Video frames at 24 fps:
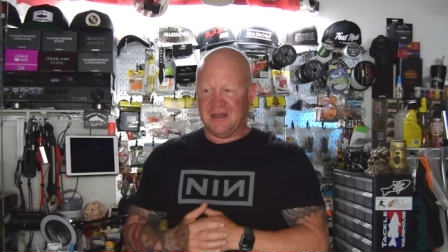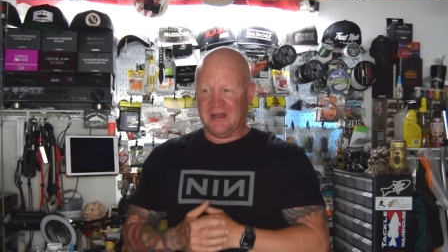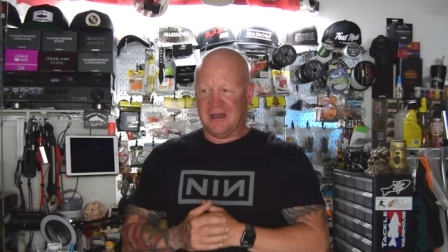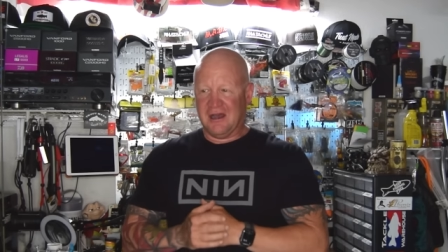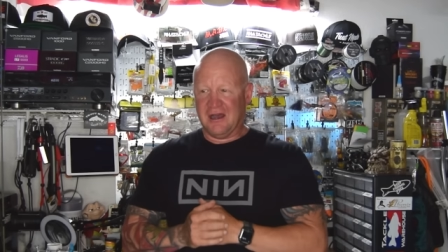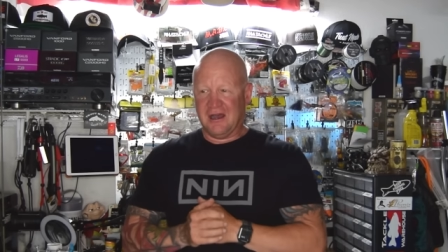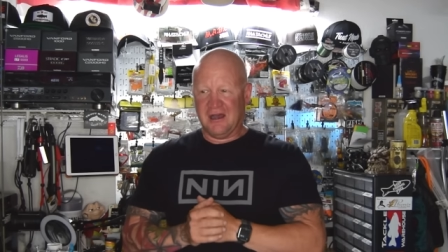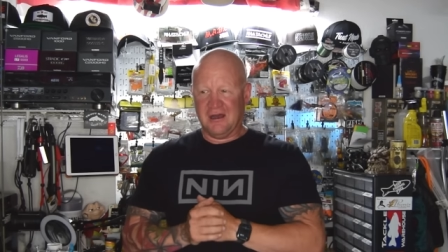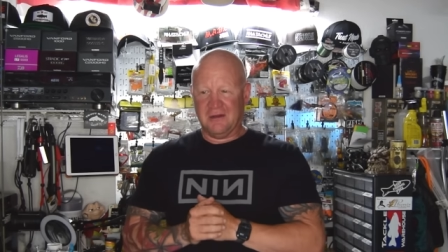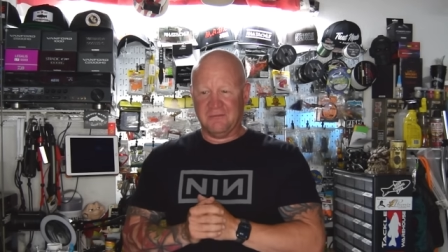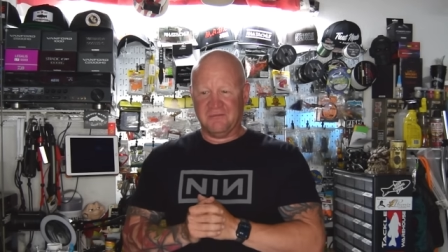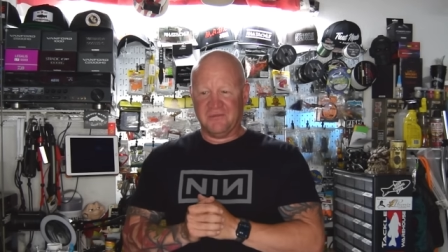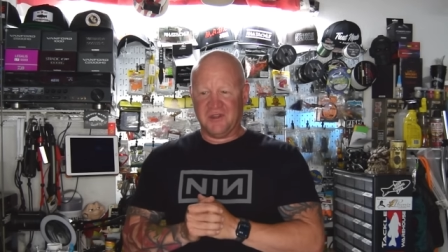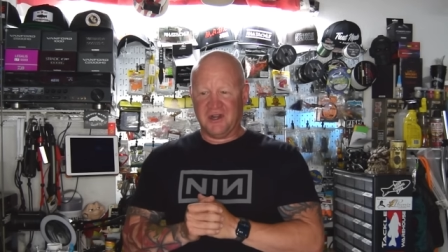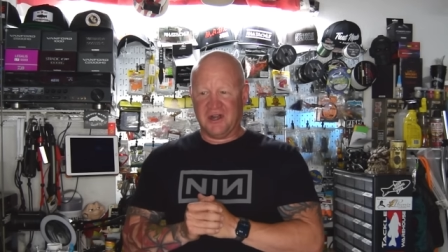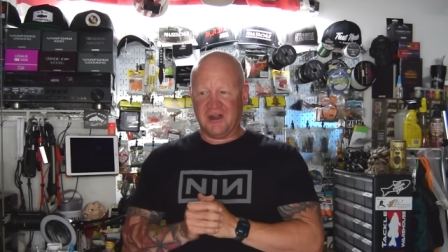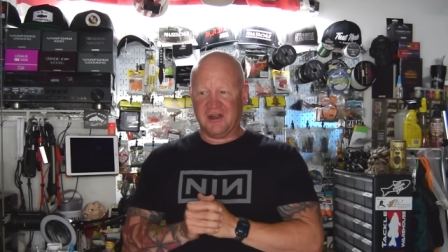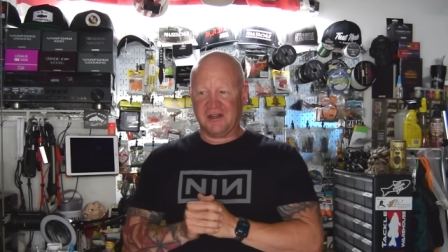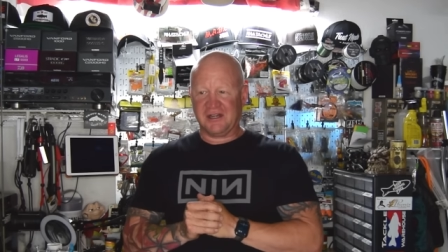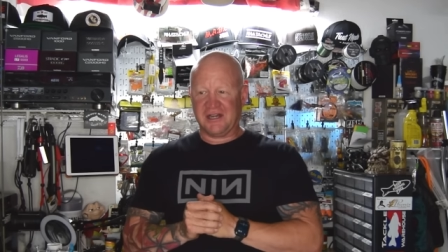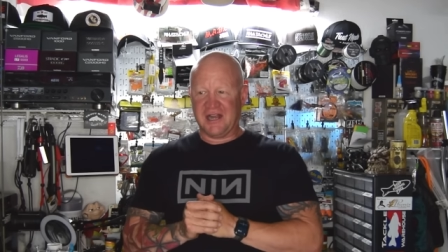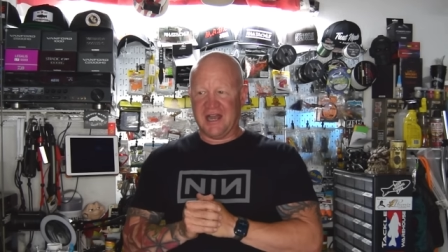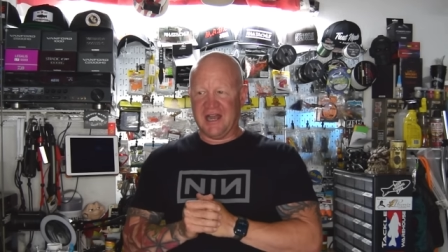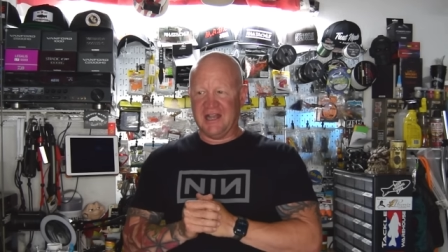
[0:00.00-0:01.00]

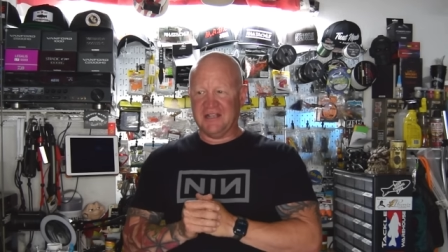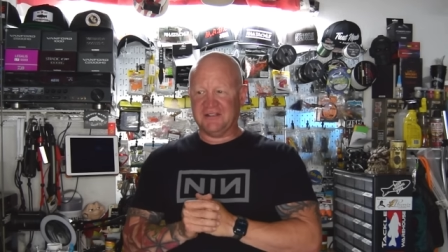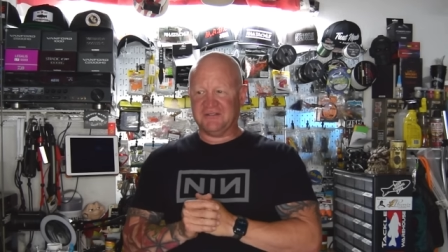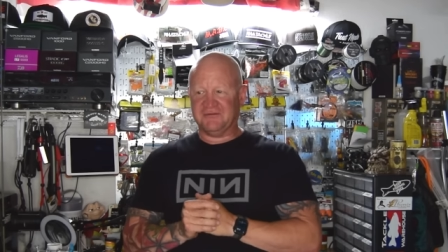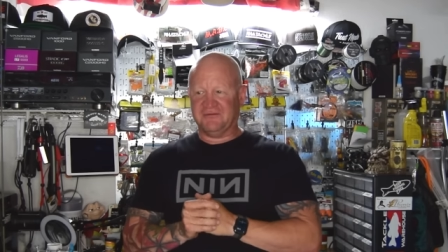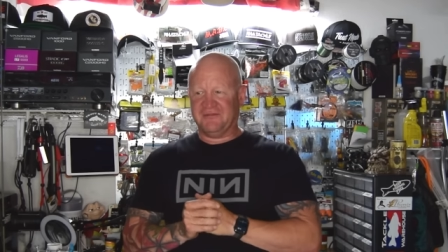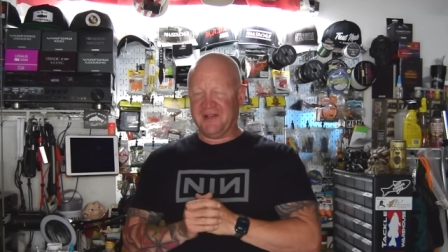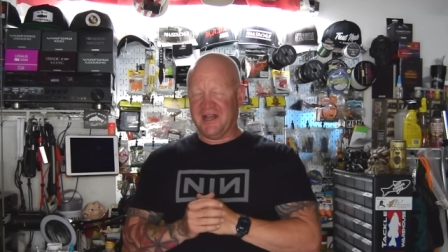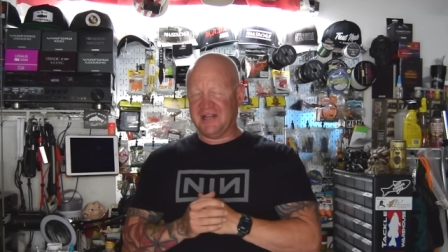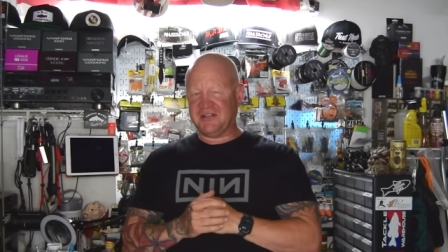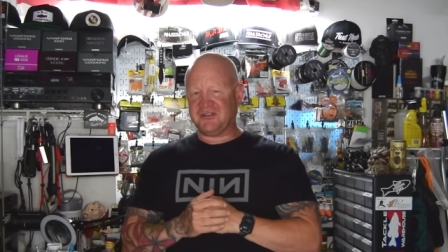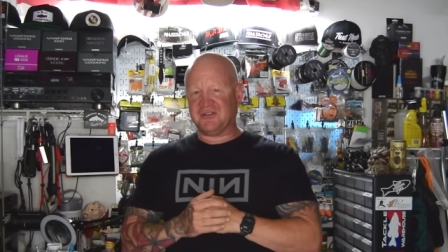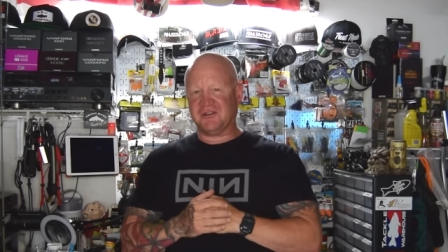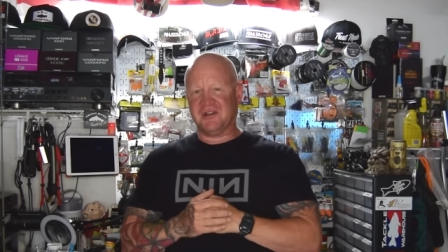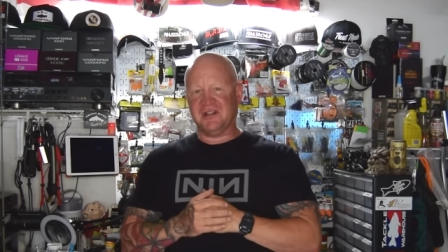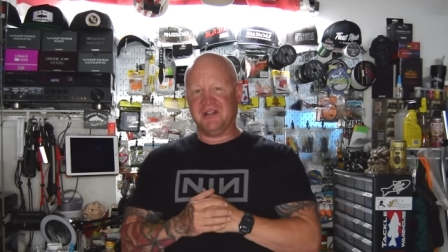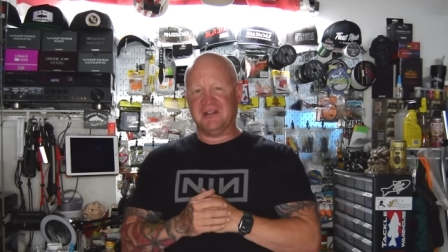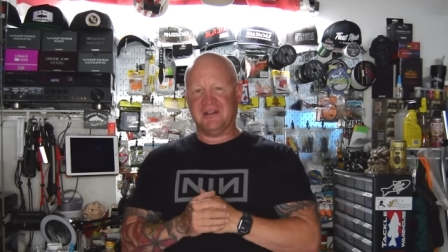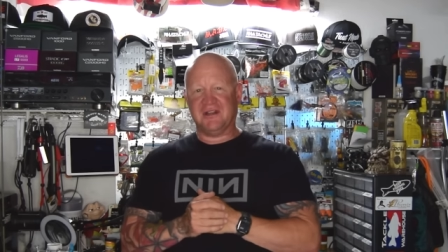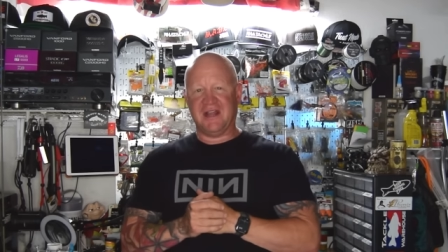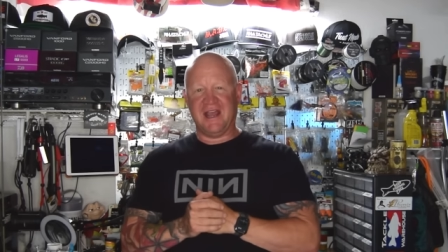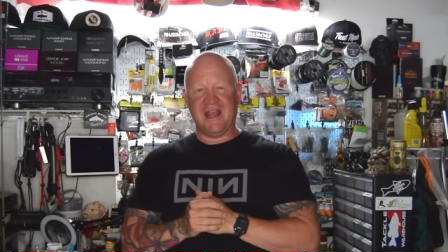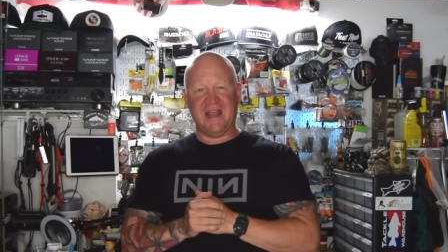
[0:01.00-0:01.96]
There are guys, veteran